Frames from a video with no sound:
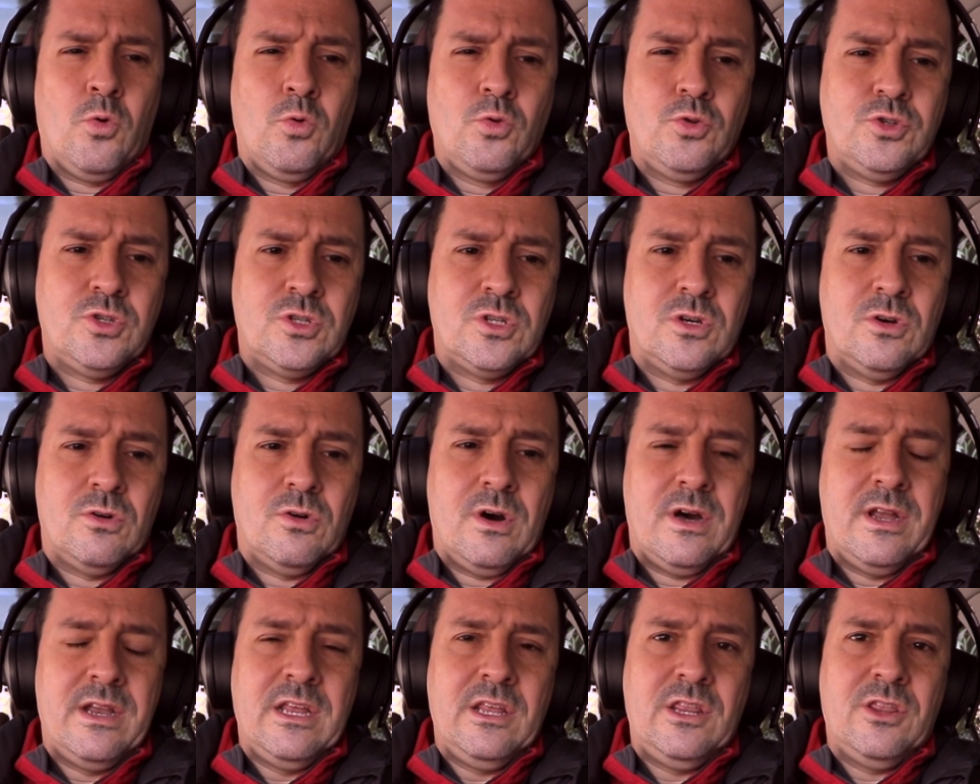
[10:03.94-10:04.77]
also,
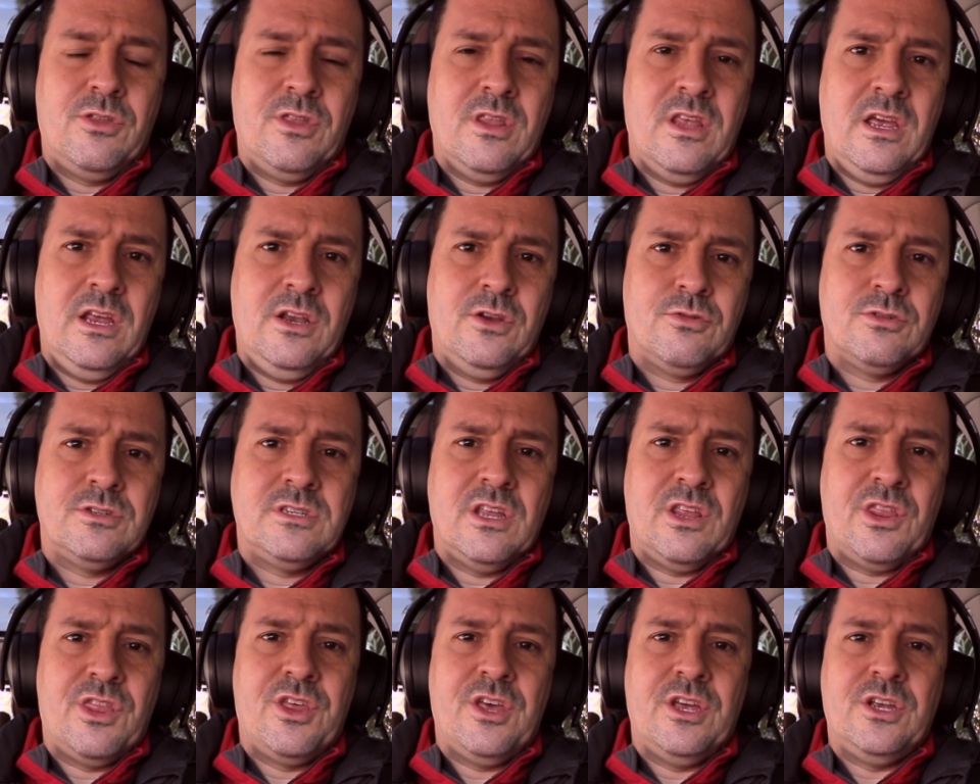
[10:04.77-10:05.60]
an in
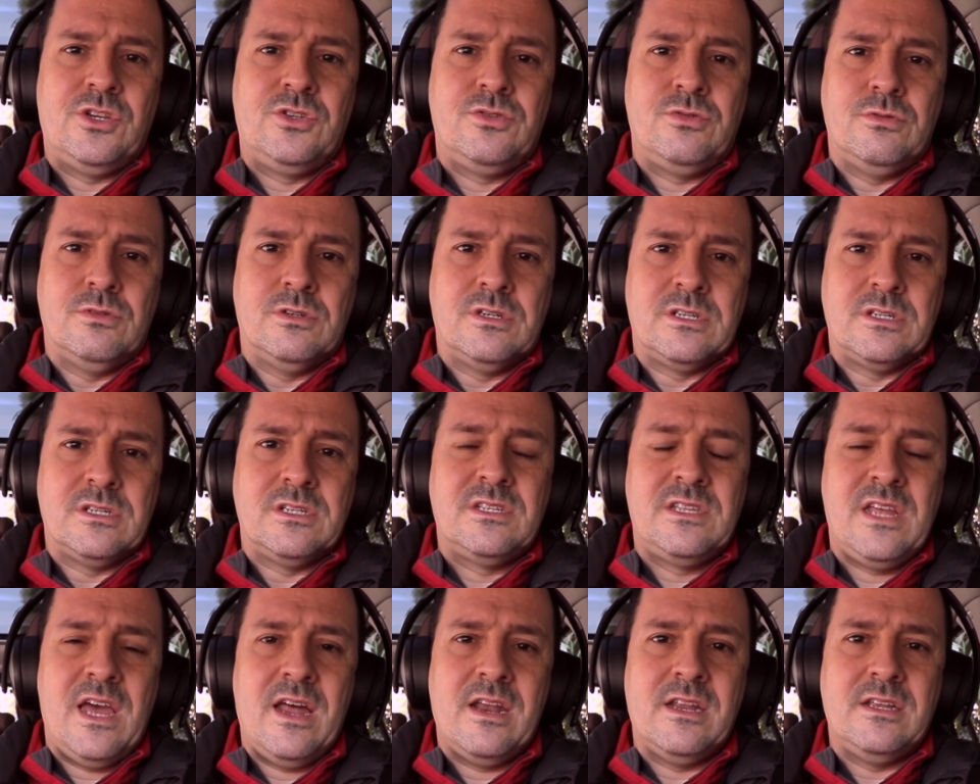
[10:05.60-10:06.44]
interesting thing to
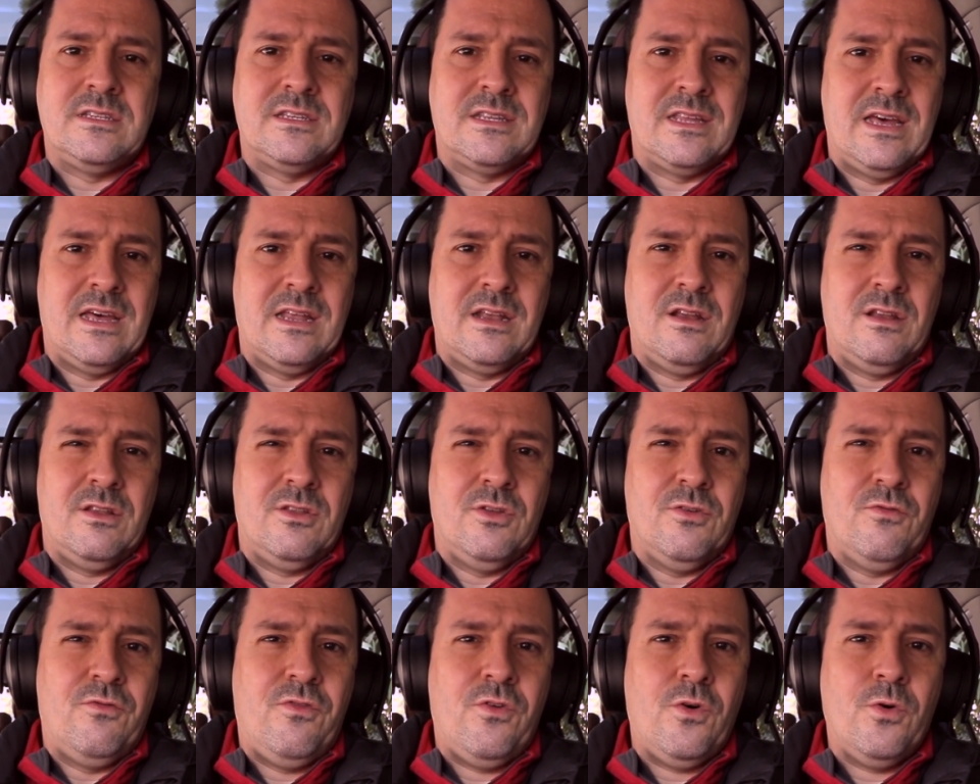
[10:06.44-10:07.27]
understand is that
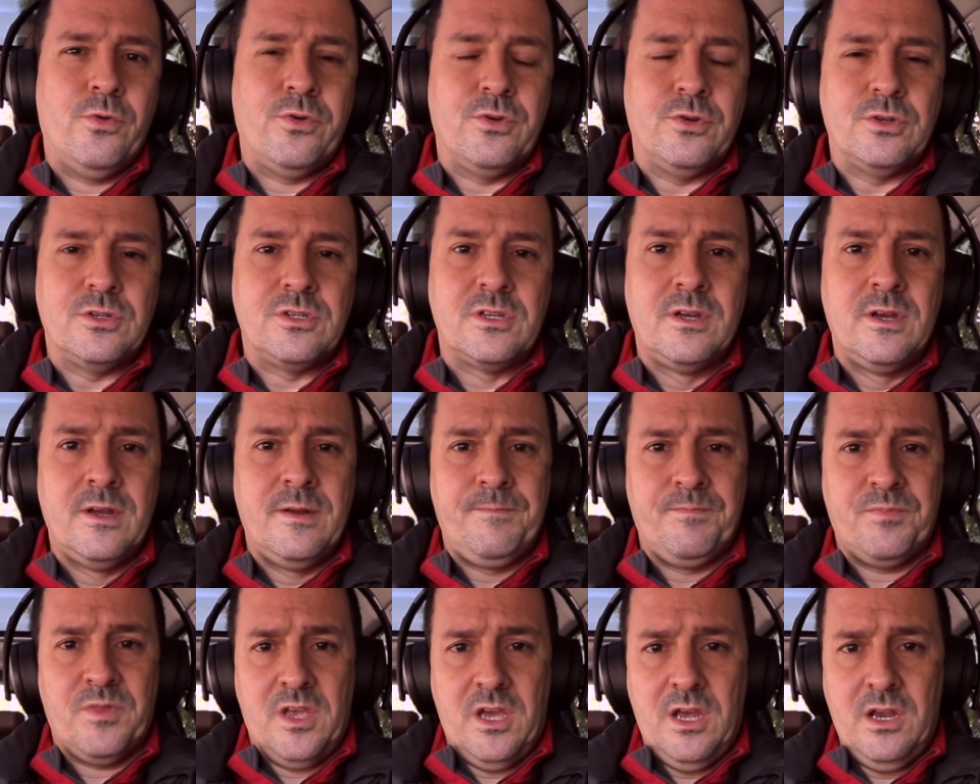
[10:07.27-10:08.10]
the focus
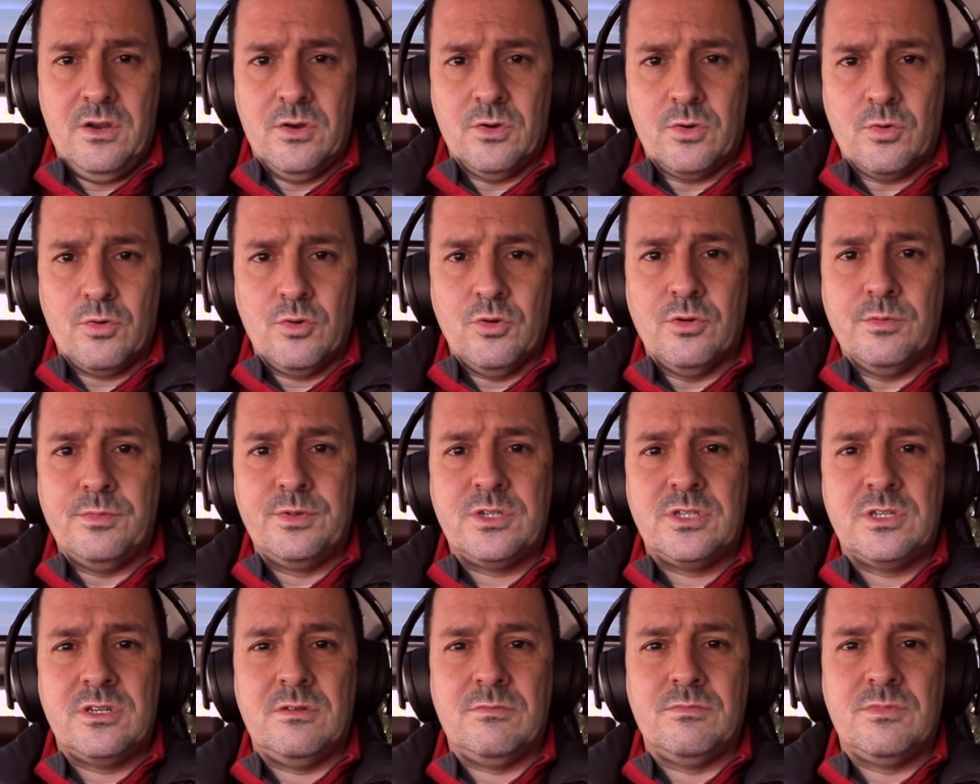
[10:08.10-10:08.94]
in a group
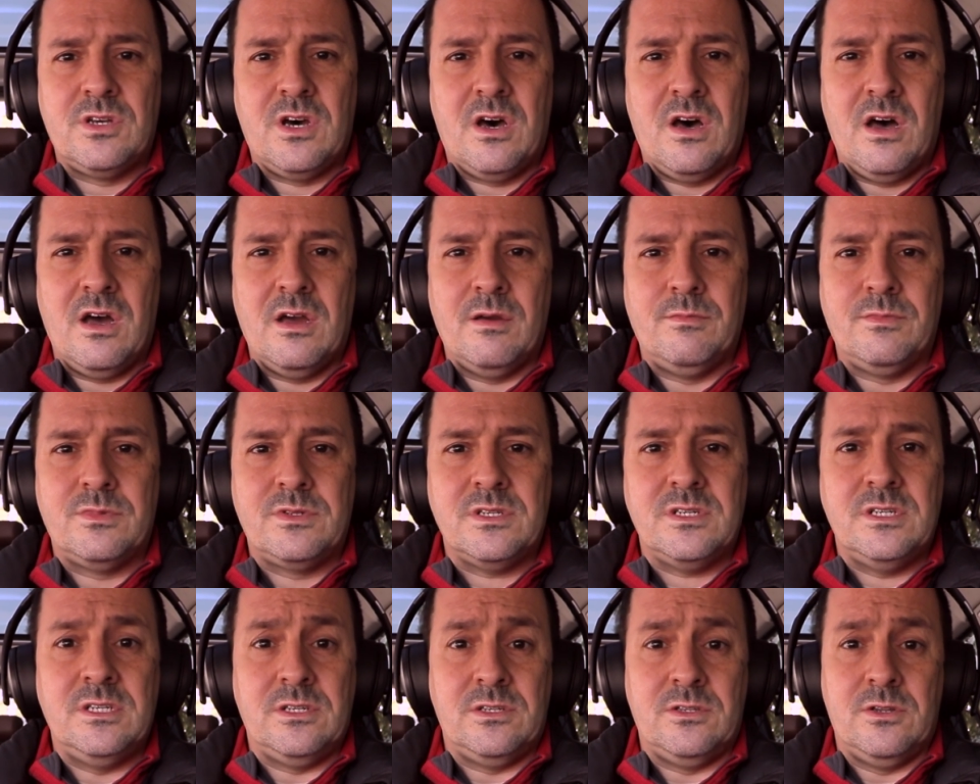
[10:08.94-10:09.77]

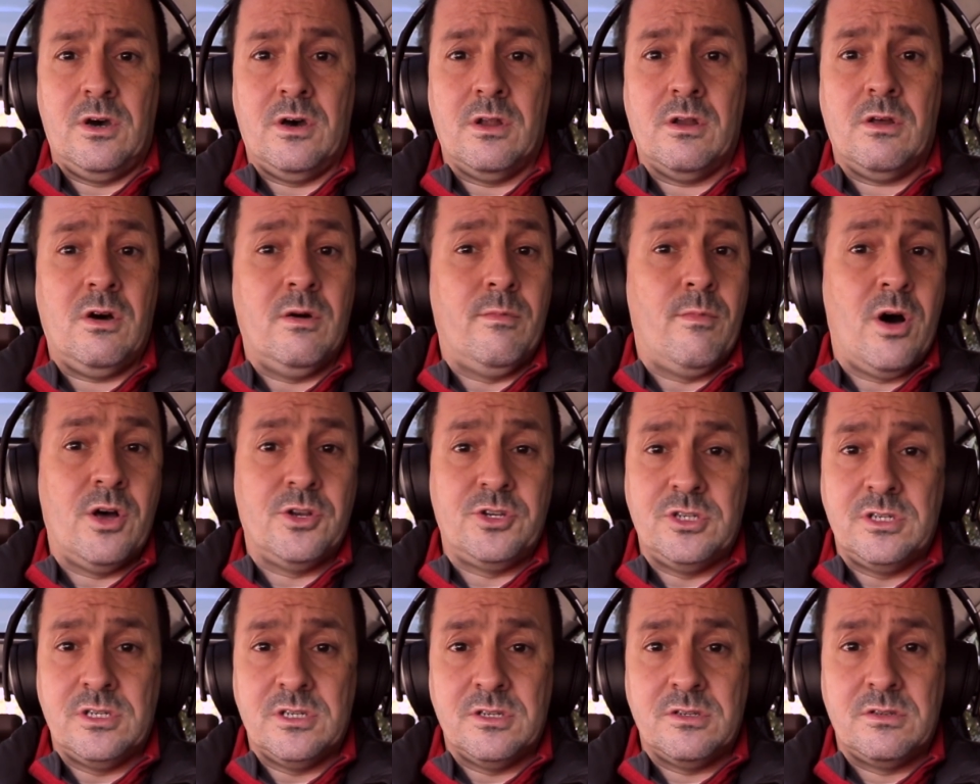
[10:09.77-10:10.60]
sometimes is not
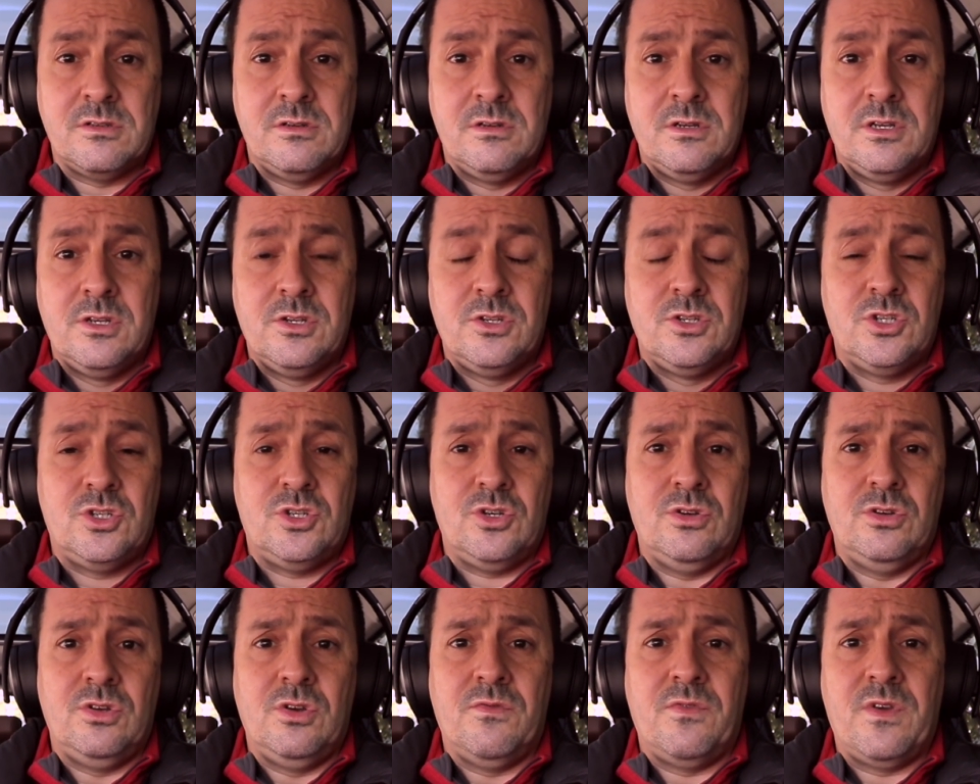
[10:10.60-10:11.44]
homogeneous.
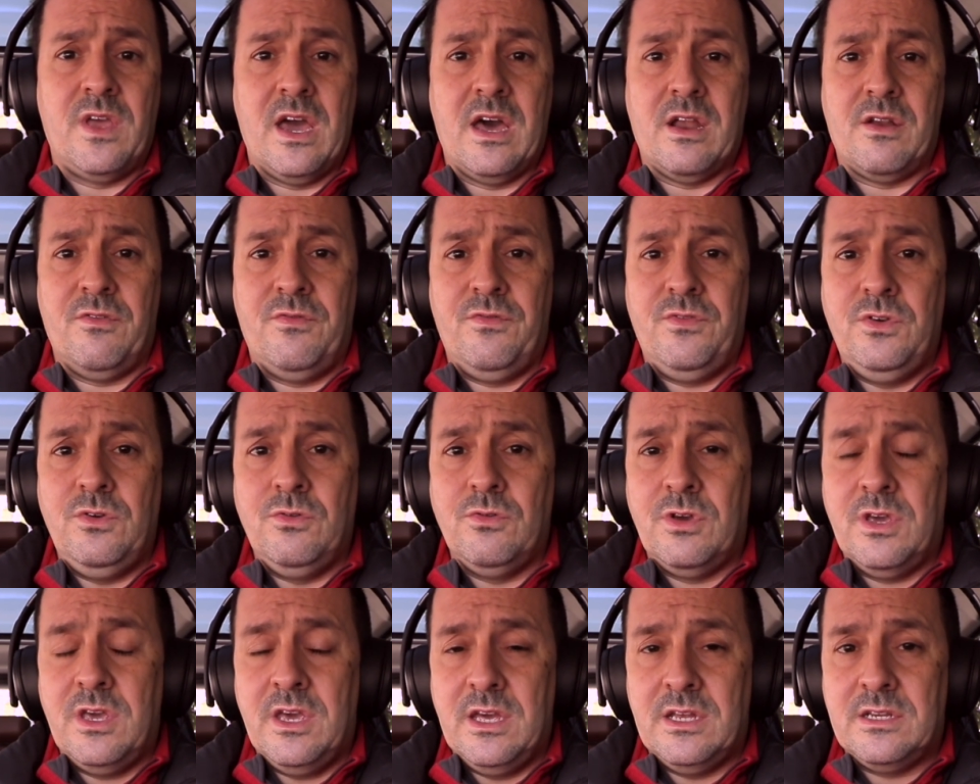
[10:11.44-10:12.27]
So you've got a
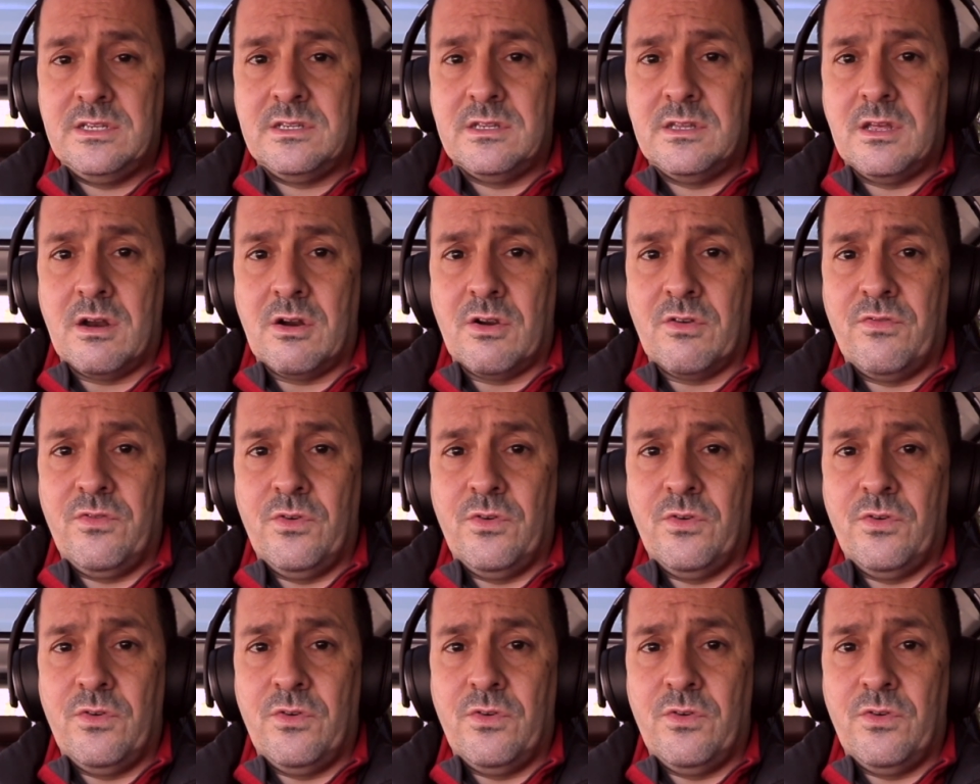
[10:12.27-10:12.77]
few kids that are